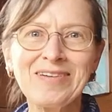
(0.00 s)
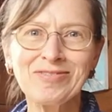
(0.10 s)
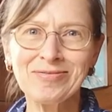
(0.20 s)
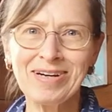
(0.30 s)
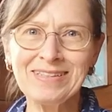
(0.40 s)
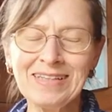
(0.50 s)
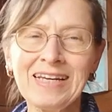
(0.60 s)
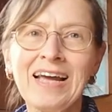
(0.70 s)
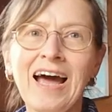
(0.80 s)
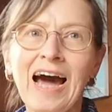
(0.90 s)
Hi everyone.
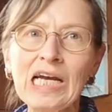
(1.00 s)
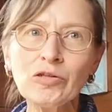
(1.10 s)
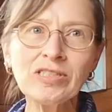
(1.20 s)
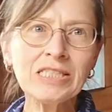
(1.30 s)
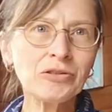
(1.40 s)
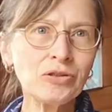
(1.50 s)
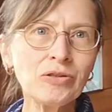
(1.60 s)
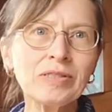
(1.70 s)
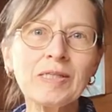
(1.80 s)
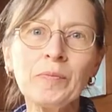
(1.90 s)
I already
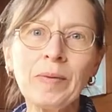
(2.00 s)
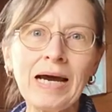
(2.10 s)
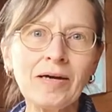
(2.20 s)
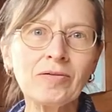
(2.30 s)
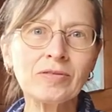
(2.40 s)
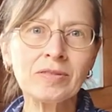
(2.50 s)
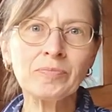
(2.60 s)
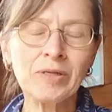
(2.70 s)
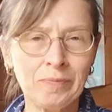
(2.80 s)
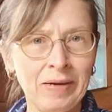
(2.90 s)
talked about
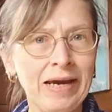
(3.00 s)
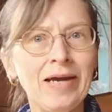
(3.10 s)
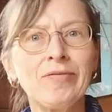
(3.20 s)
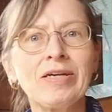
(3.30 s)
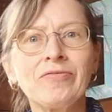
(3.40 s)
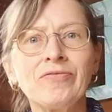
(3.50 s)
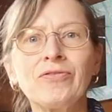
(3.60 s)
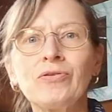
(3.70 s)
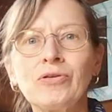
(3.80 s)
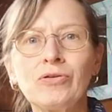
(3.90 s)
preparing
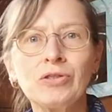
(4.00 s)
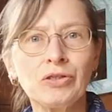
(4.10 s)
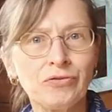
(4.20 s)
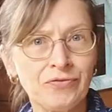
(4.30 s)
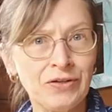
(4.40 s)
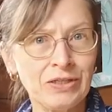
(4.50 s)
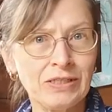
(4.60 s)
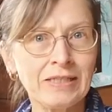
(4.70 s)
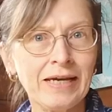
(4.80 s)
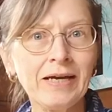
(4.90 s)
for your
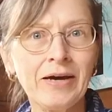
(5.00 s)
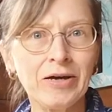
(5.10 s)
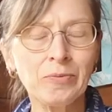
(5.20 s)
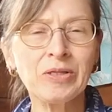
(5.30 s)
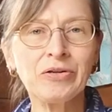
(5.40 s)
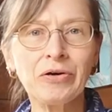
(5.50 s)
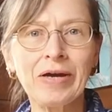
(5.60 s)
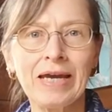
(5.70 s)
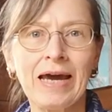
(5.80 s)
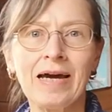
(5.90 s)
first day at home with your
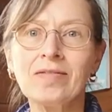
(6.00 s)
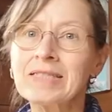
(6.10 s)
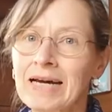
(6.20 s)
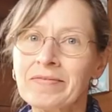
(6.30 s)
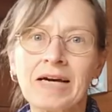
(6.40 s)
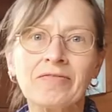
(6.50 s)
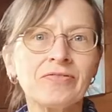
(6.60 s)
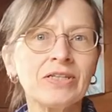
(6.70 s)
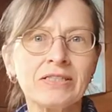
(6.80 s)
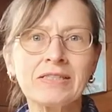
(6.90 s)
greyhound and that
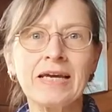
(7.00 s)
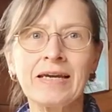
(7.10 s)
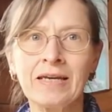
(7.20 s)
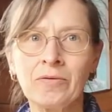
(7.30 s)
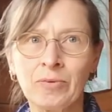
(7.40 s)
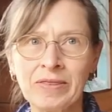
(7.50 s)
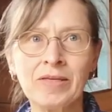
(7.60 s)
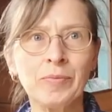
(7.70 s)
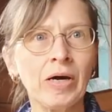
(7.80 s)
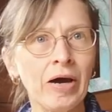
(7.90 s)
first day
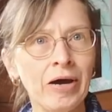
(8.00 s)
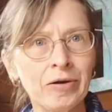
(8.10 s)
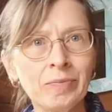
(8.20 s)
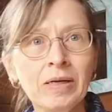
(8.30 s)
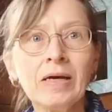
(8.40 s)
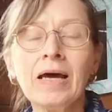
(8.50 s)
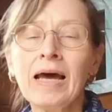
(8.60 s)
with them at home.